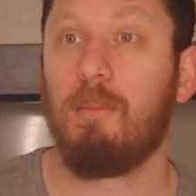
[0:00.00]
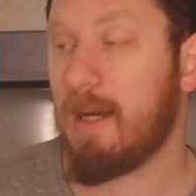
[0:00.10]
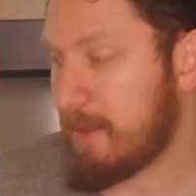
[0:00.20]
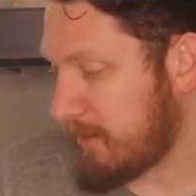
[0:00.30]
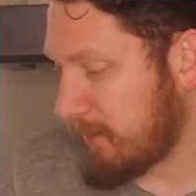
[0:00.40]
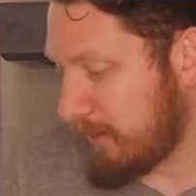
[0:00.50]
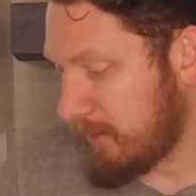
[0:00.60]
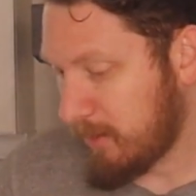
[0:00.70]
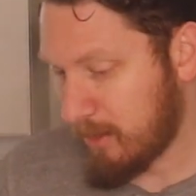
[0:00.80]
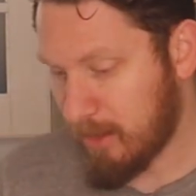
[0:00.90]
But
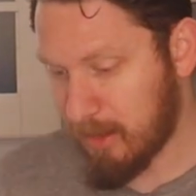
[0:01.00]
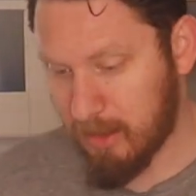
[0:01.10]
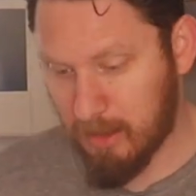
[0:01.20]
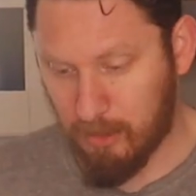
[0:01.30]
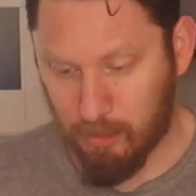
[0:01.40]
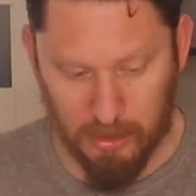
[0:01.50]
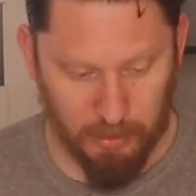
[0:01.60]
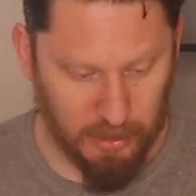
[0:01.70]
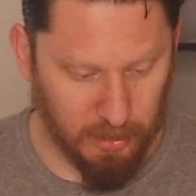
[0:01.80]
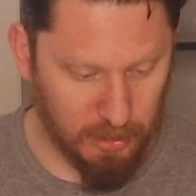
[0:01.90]
what
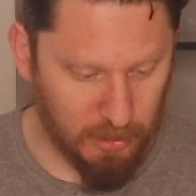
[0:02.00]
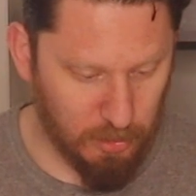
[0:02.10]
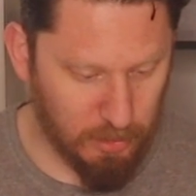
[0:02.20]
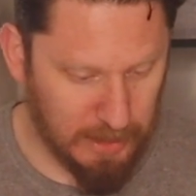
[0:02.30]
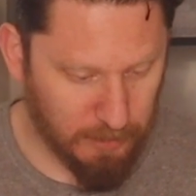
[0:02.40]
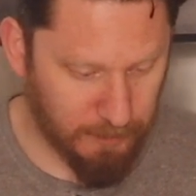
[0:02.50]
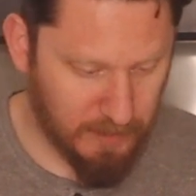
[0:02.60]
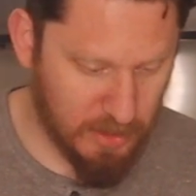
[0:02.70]
we're going to do now